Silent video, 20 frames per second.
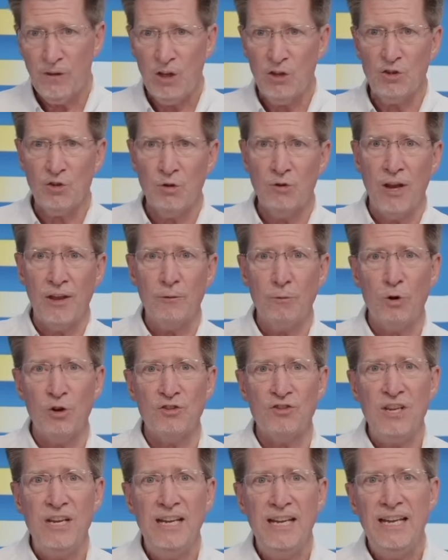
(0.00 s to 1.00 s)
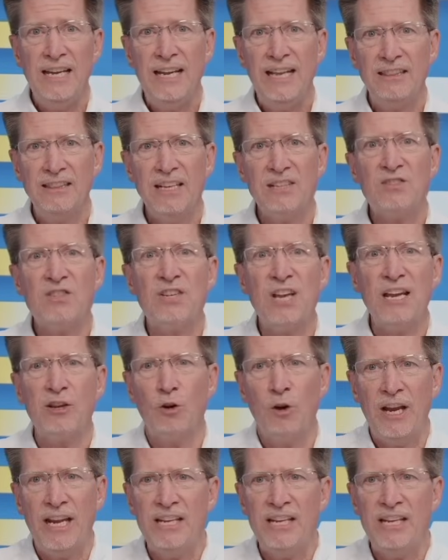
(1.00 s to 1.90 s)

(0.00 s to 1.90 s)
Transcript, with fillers: So in other words, Let's say you're